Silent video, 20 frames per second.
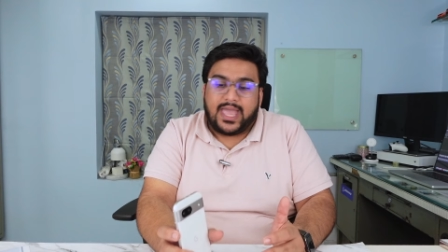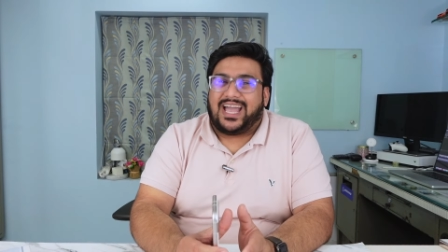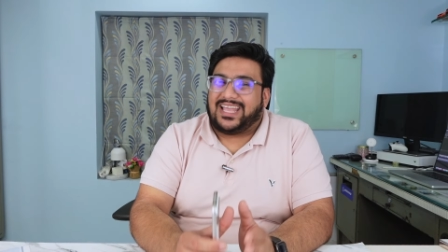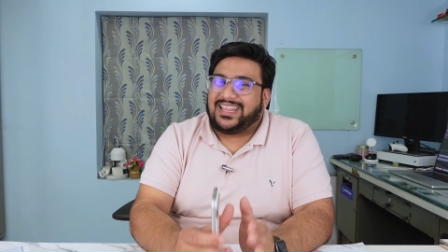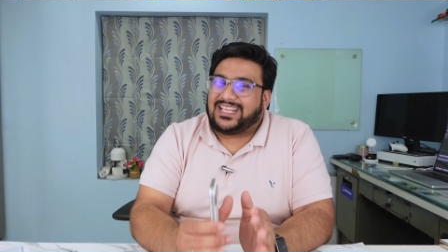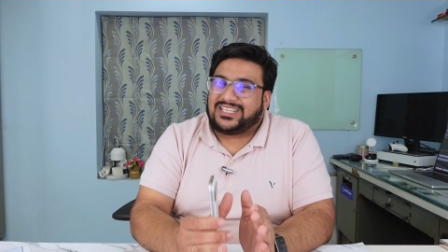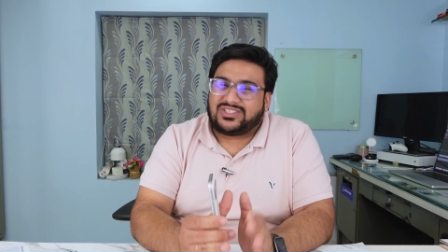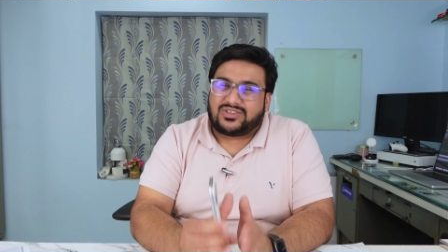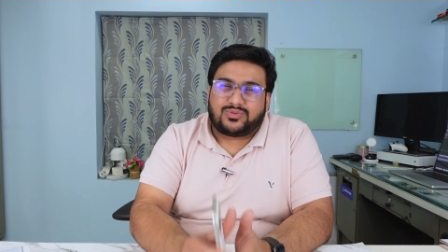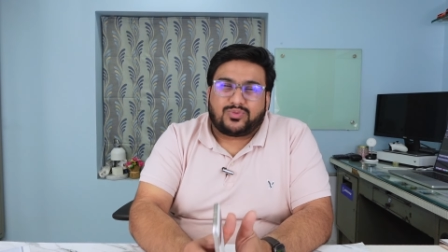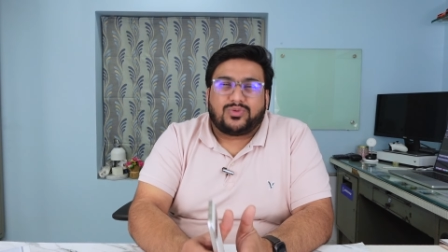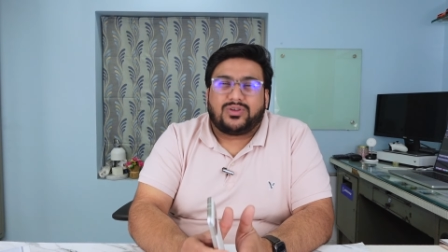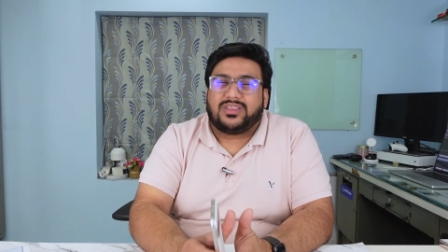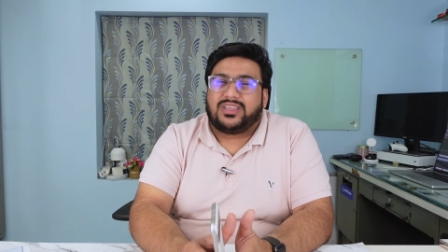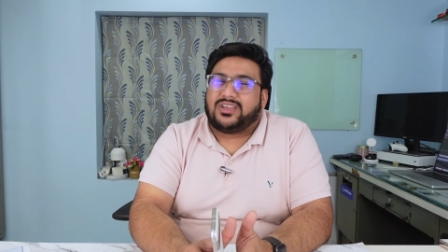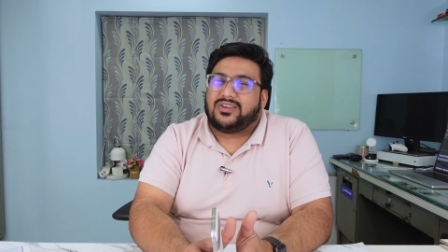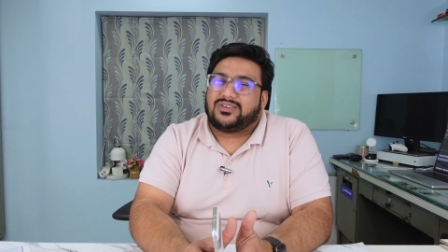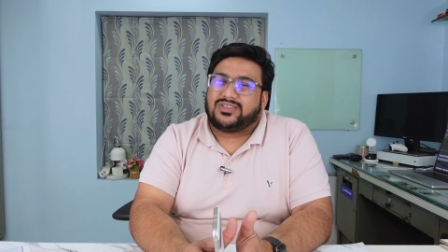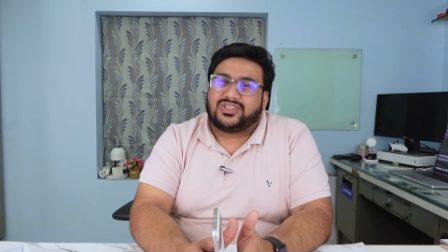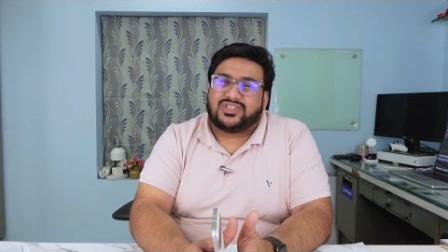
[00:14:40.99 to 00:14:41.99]
And that just
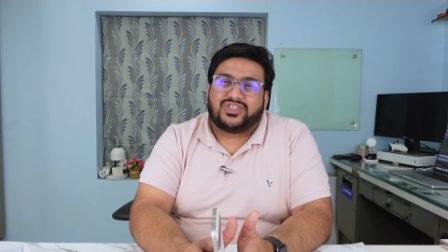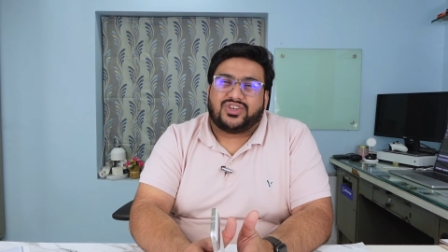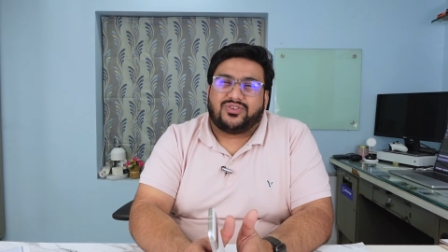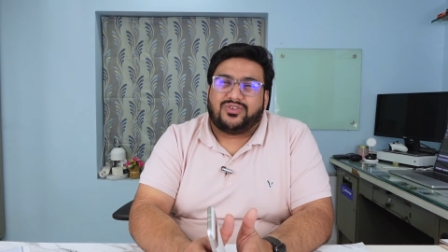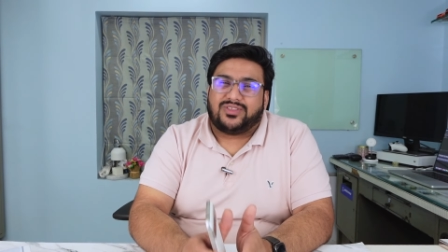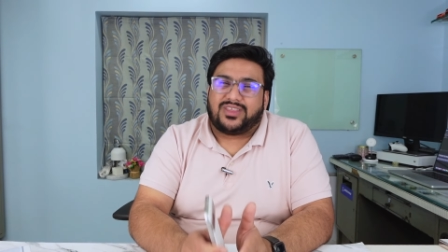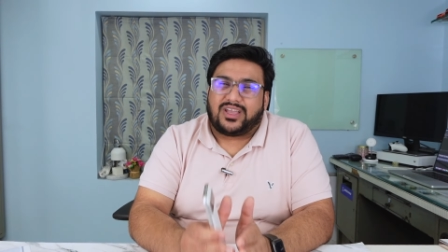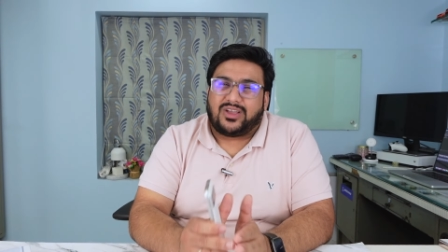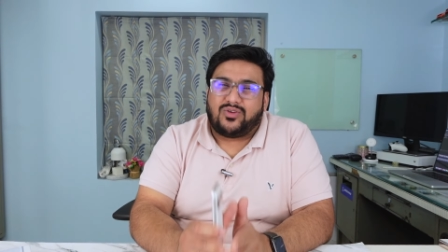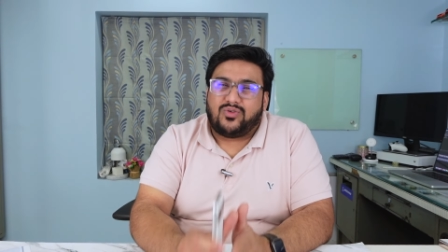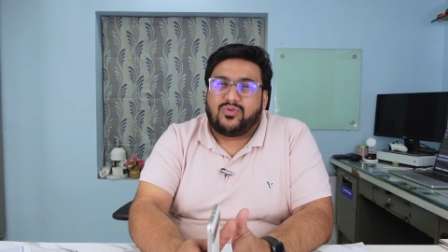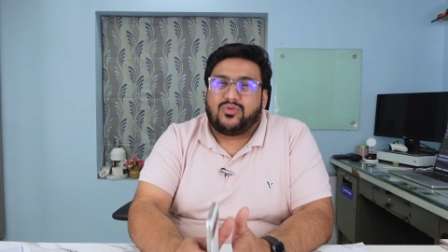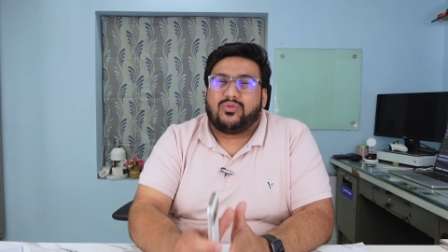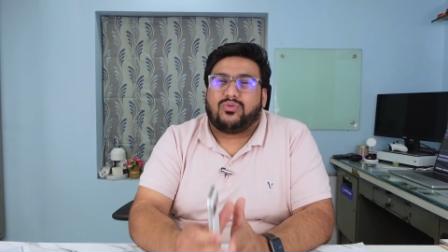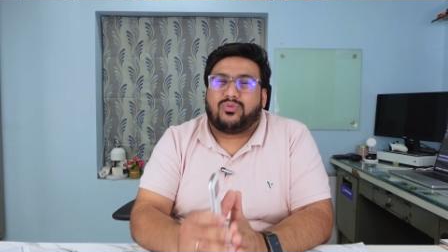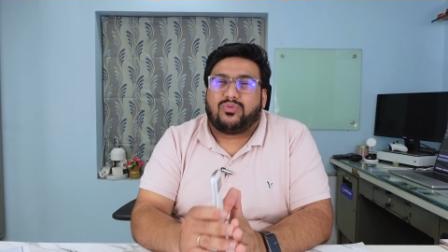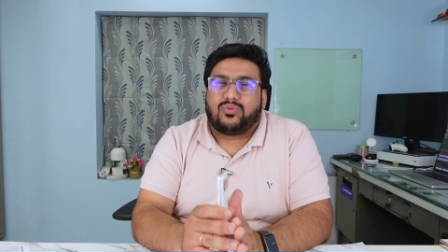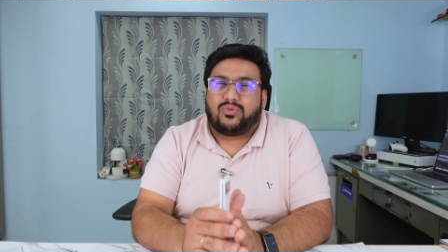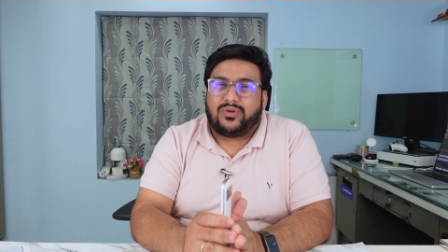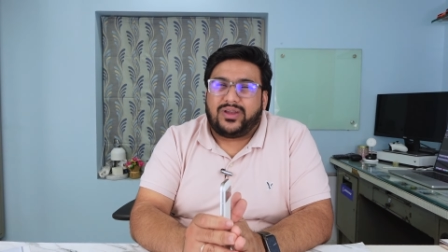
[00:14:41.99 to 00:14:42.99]
really goes to show you that
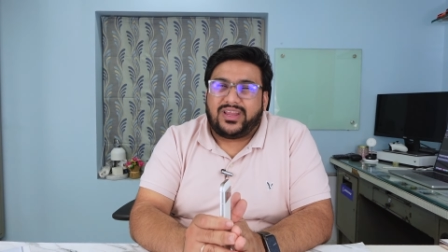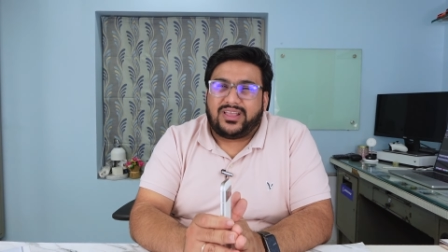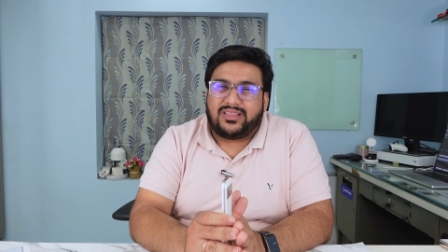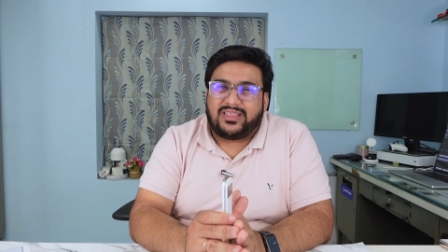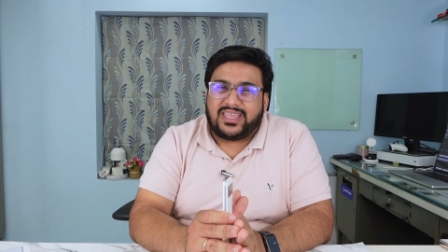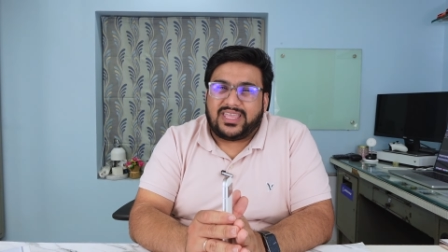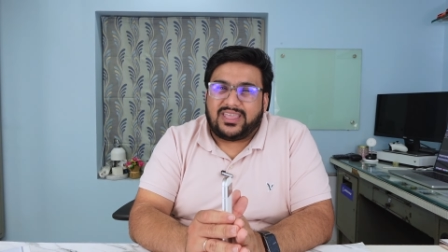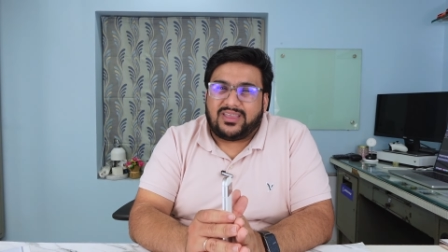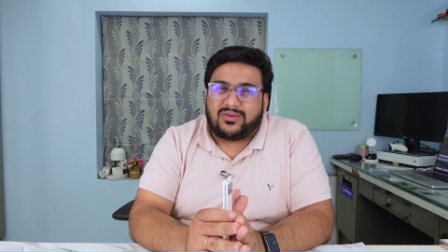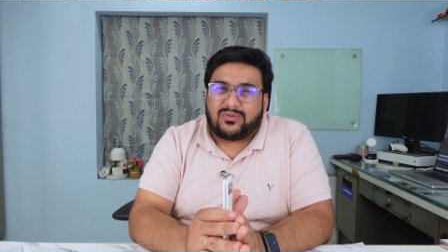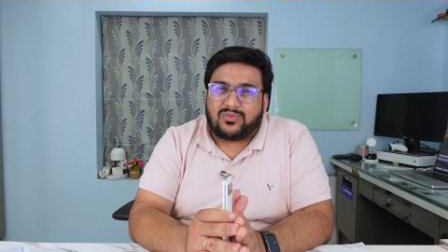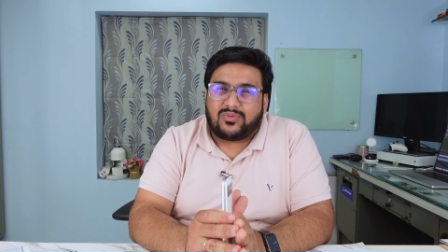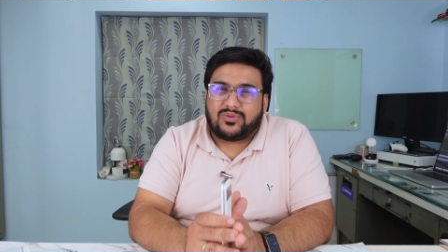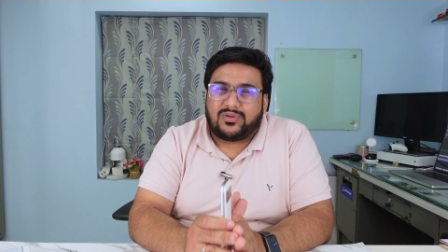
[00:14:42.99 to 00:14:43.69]
Google really,